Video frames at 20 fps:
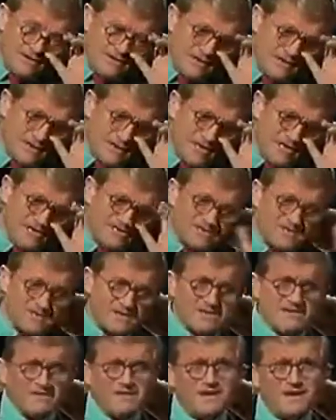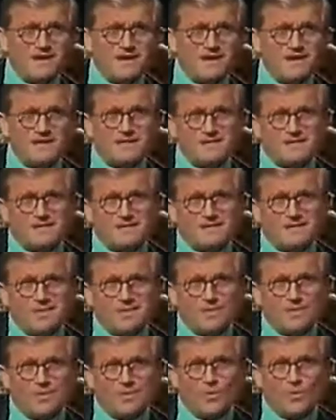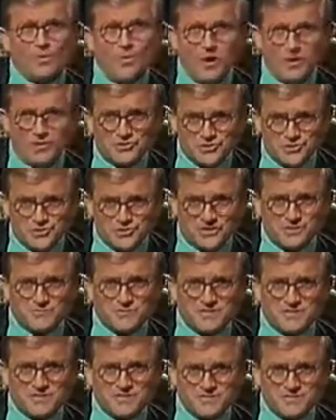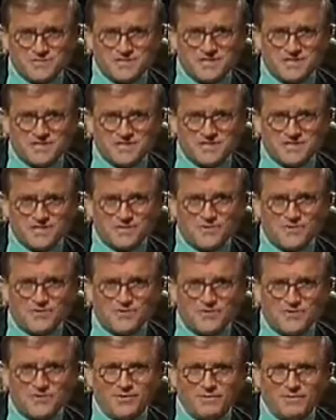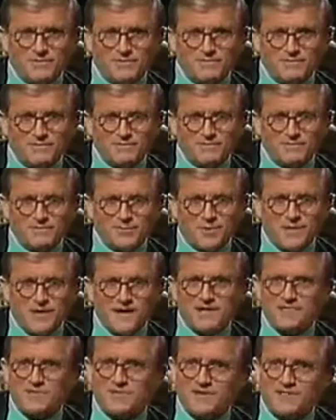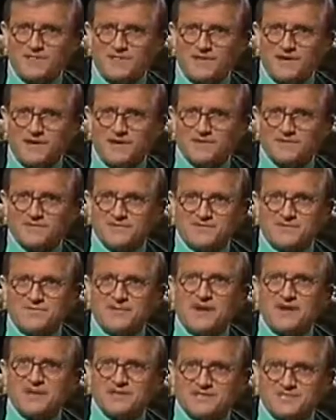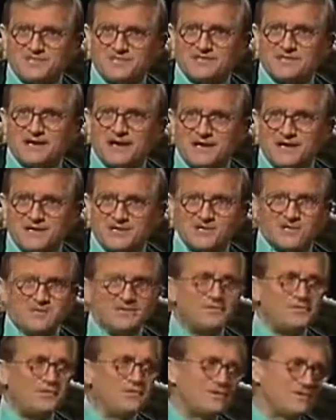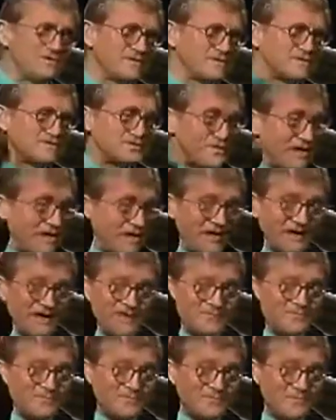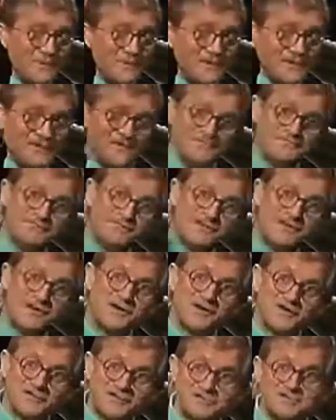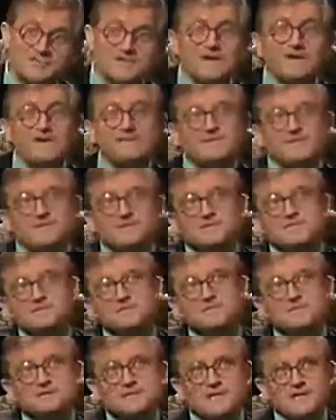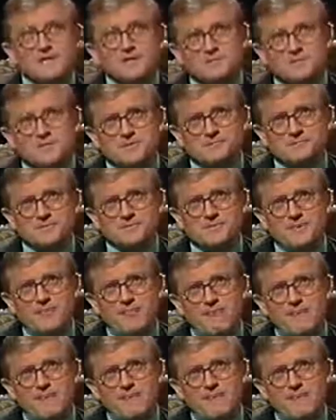amazing, and I watched it because I saw where the fires are actually all on the drive, my Wagner drive. I used to take people.